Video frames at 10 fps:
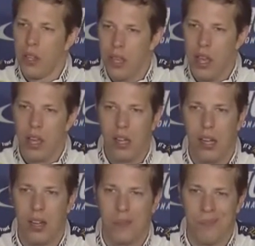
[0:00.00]
Yeah,
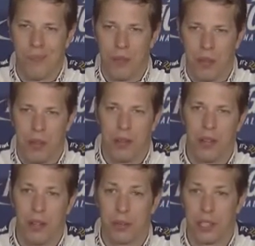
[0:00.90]
um,
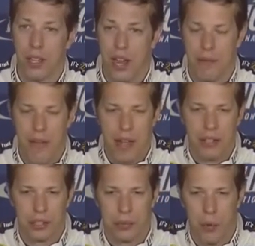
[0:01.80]
th- there was a lot of
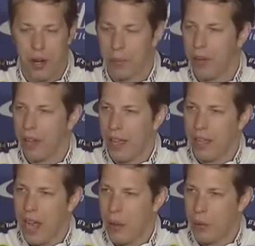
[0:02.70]
factors. One, I really
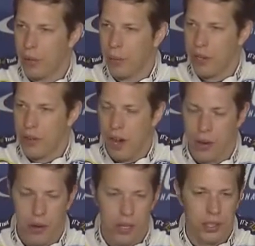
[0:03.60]
like Iowa, the racetrack,
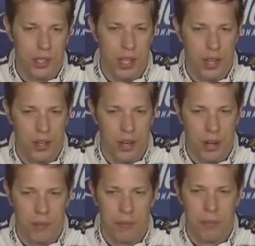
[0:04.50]
Chris, and
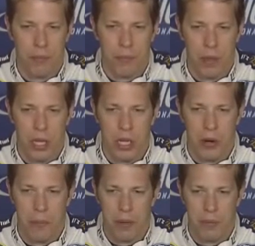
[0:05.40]
um, you
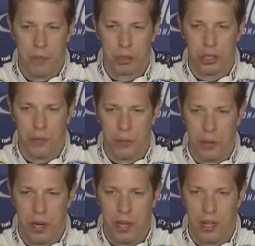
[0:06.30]
know I've been fortunate enough to
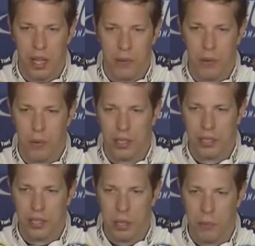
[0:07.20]
win a, a handful of
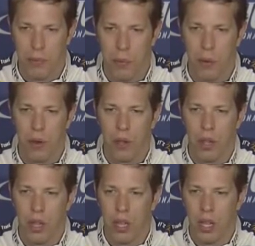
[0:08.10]
races there before.
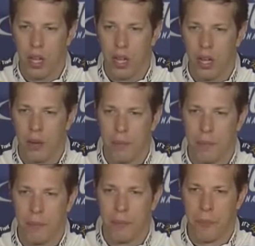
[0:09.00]

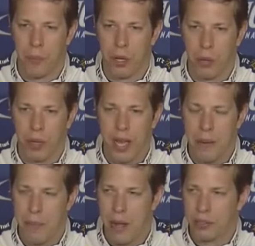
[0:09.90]
Um, you know, we
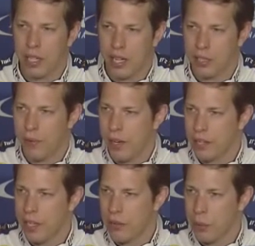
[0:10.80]
kind of bounced that
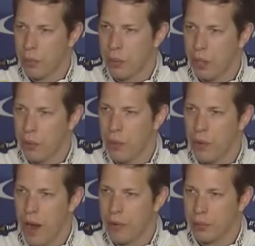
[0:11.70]
Xfinity schedule between three
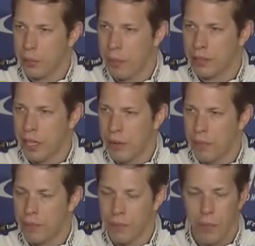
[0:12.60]
drivers with
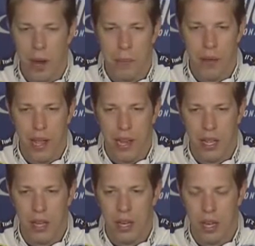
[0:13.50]
myself, Ryan
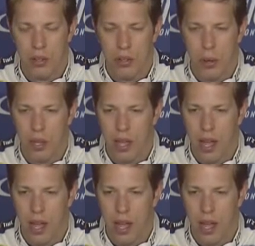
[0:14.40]
Blaney, and uh, Joey